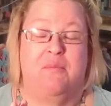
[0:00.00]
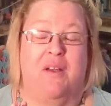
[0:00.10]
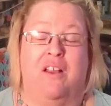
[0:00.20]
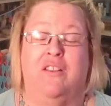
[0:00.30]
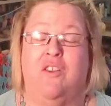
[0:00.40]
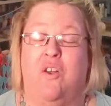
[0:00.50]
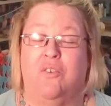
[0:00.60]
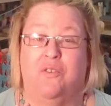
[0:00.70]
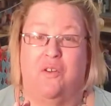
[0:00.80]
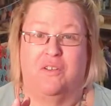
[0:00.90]
a long,
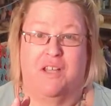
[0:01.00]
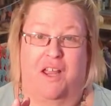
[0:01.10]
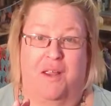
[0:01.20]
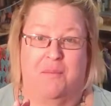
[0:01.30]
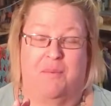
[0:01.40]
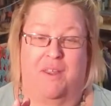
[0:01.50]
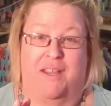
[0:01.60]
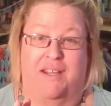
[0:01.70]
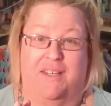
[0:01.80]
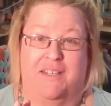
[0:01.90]
long time
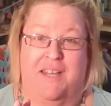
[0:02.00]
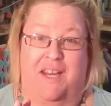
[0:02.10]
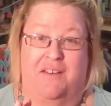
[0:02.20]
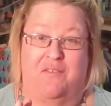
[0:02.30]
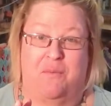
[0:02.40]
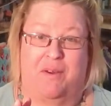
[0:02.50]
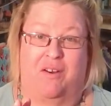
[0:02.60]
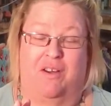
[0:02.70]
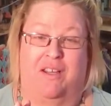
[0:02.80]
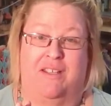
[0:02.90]
by Native
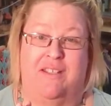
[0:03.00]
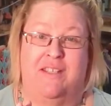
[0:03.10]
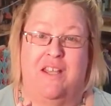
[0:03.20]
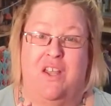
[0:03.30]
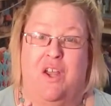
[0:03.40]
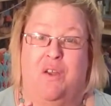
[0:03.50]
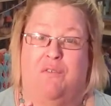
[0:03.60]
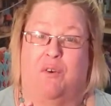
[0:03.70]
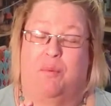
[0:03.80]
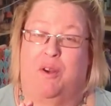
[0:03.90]
Americans
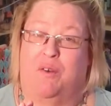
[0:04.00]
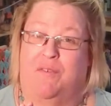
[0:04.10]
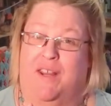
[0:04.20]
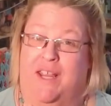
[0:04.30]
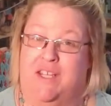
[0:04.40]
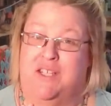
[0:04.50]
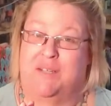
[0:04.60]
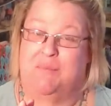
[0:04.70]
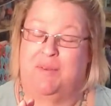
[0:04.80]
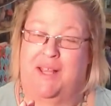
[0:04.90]
for purification
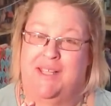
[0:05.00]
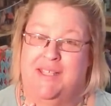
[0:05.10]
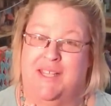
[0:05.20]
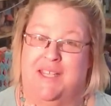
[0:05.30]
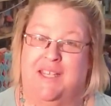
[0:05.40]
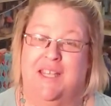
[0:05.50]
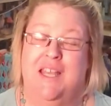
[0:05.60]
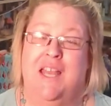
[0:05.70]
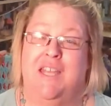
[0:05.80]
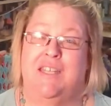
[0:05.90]
and blessing.
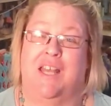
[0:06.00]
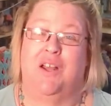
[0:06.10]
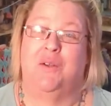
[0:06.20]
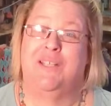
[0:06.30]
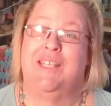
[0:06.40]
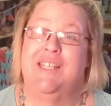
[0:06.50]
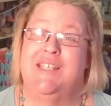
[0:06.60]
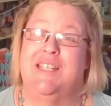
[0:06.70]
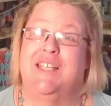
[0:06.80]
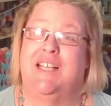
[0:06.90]
Not only does
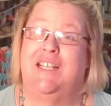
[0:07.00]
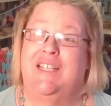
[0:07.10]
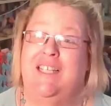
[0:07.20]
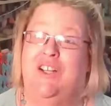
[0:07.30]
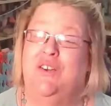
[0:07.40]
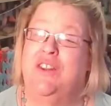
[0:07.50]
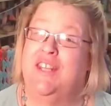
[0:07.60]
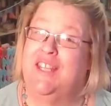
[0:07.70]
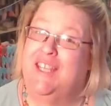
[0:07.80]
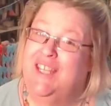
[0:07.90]
it clear the
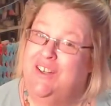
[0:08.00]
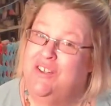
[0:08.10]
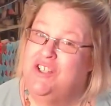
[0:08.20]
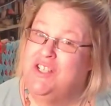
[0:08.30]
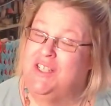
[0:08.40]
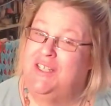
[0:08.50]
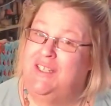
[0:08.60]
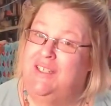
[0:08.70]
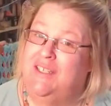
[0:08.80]
energy,